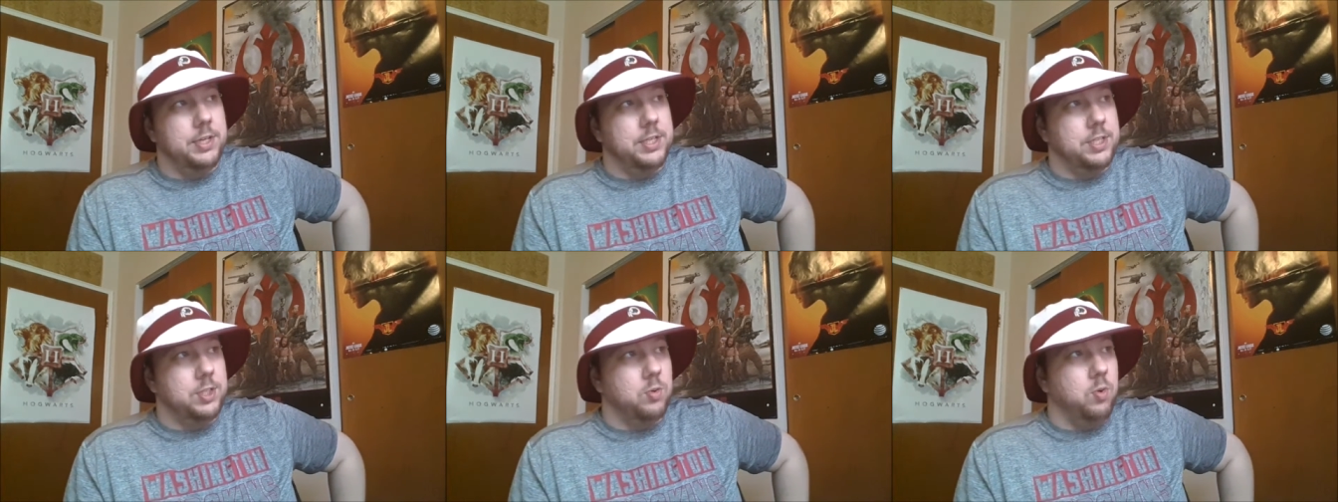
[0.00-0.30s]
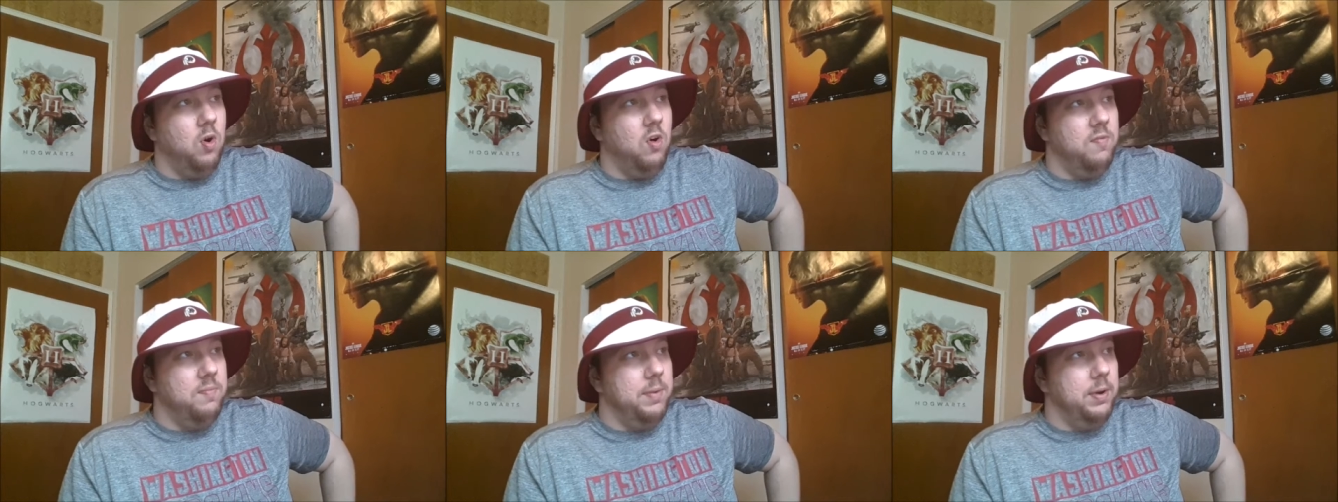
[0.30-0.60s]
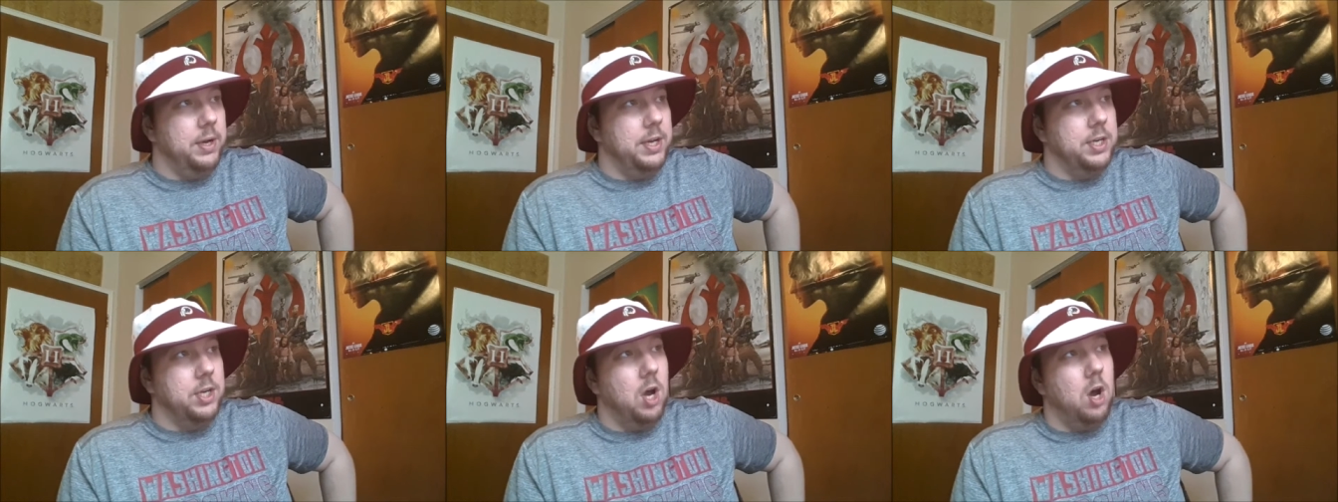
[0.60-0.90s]
is $12
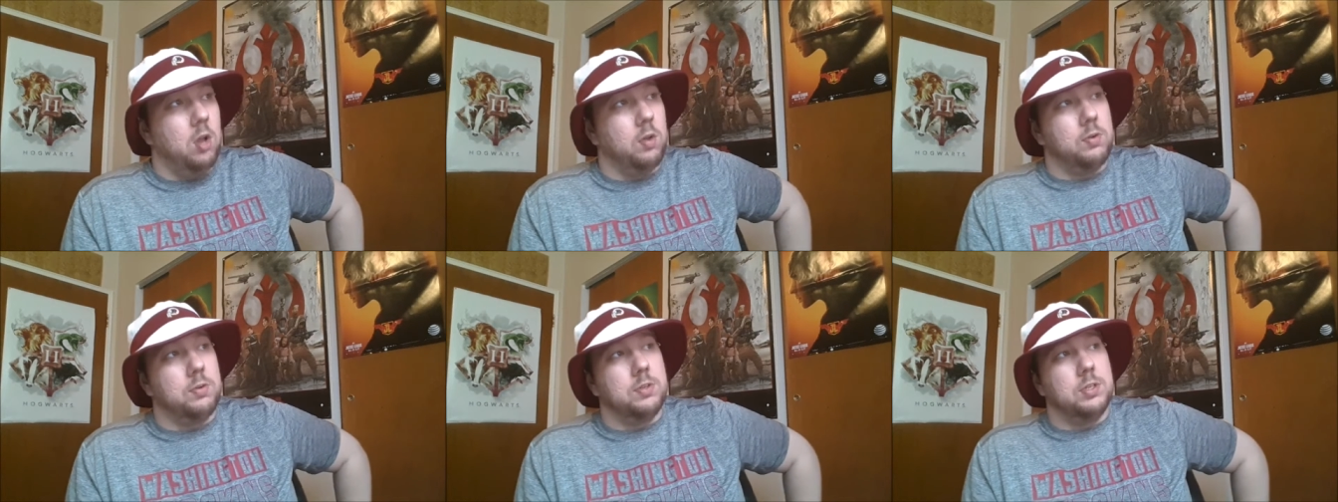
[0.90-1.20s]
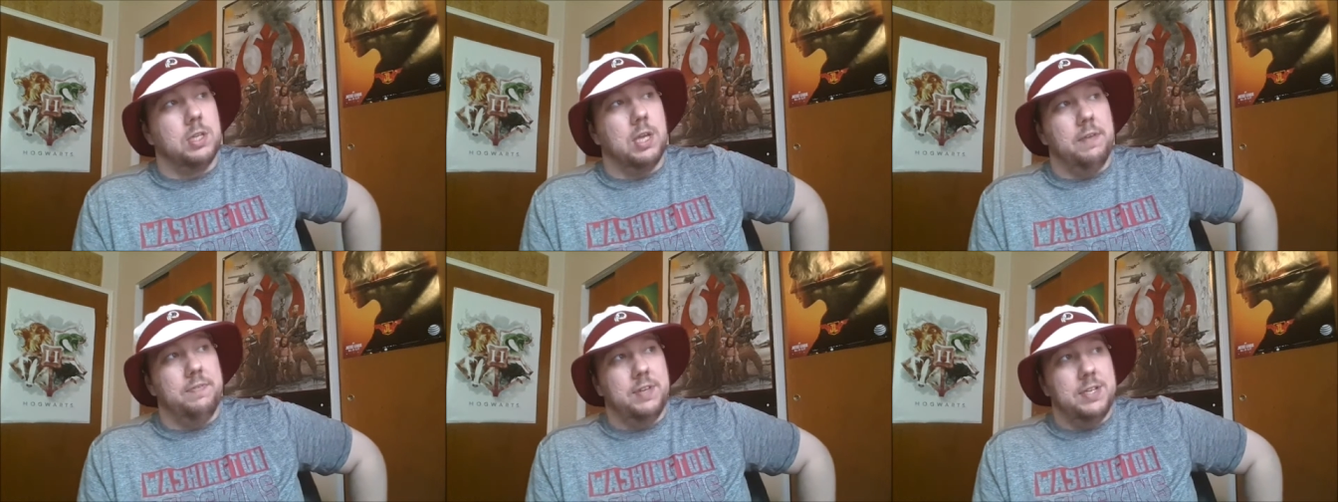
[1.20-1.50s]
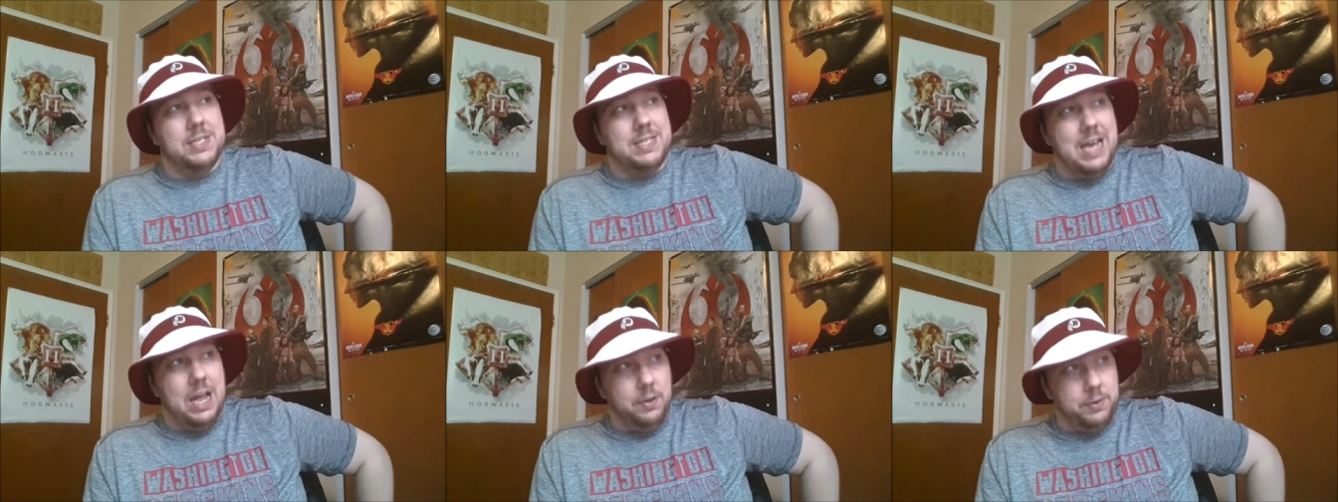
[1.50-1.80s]
million
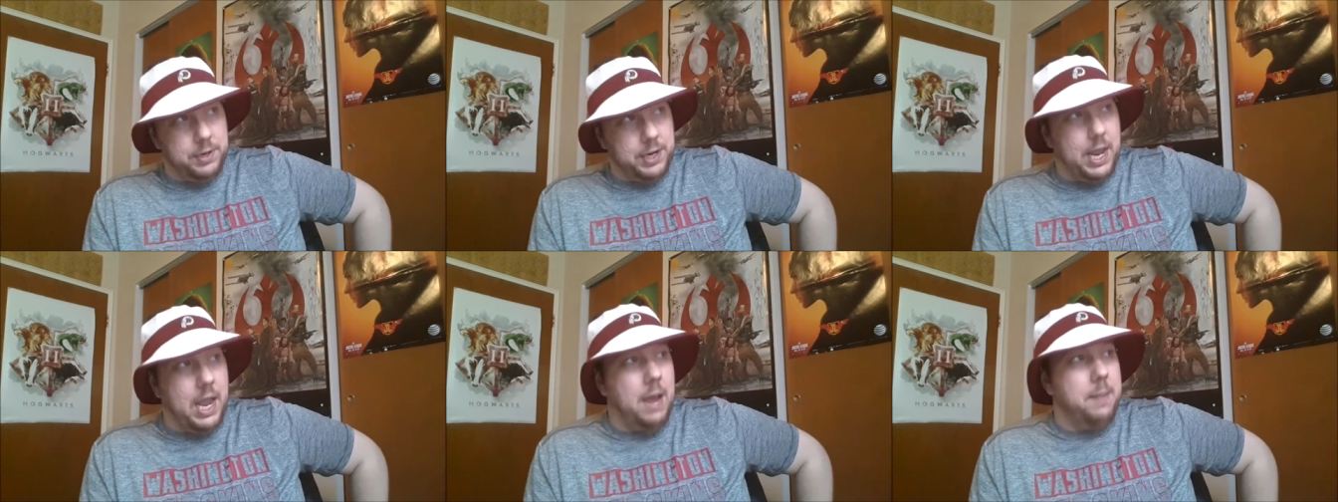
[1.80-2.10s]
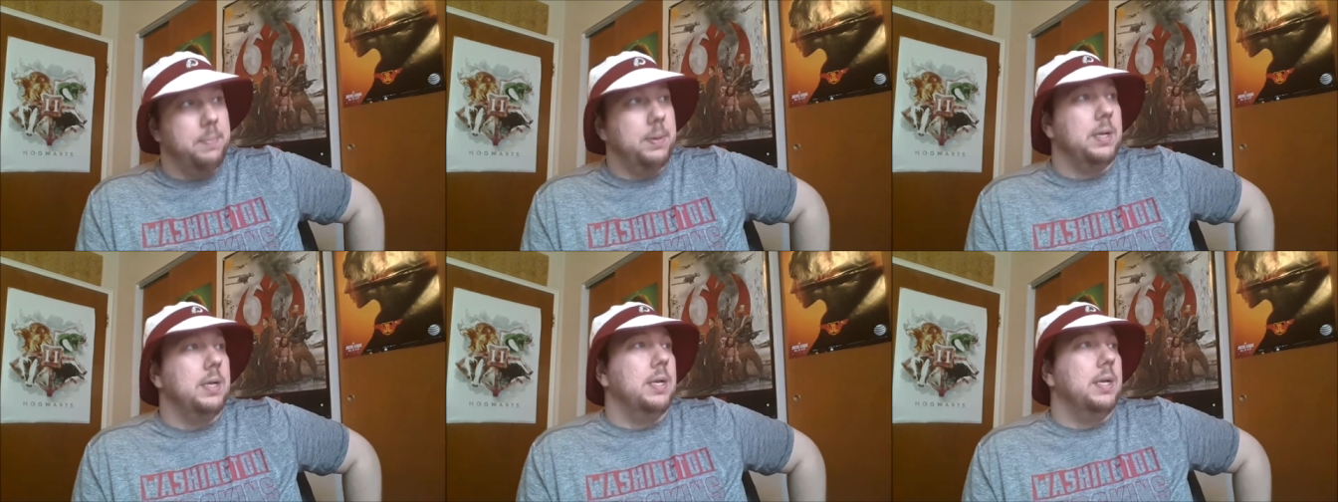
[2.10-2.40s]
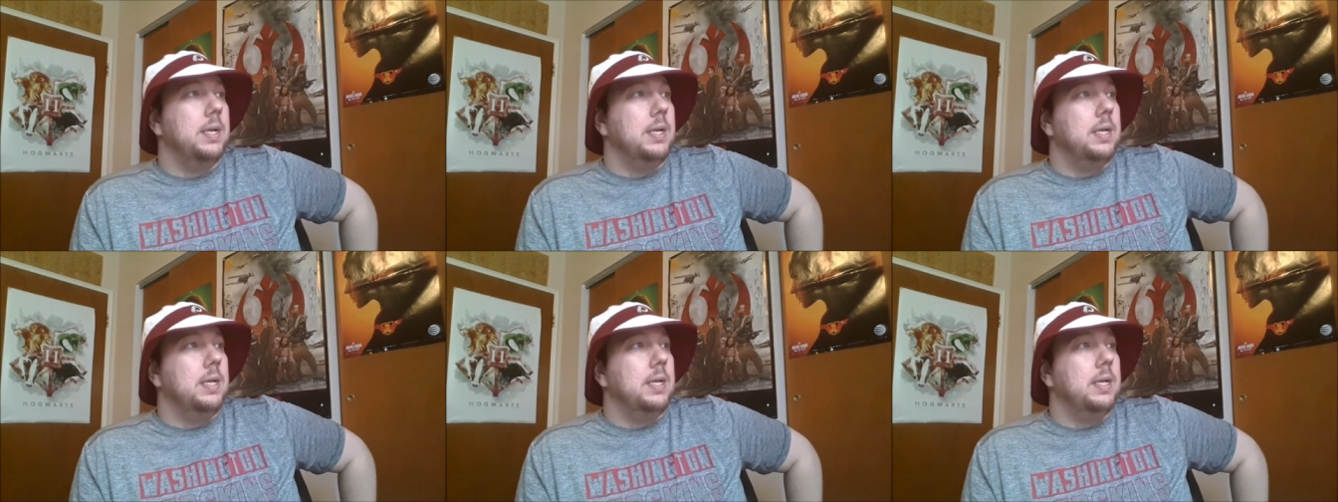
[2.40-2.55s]
left in salary cap.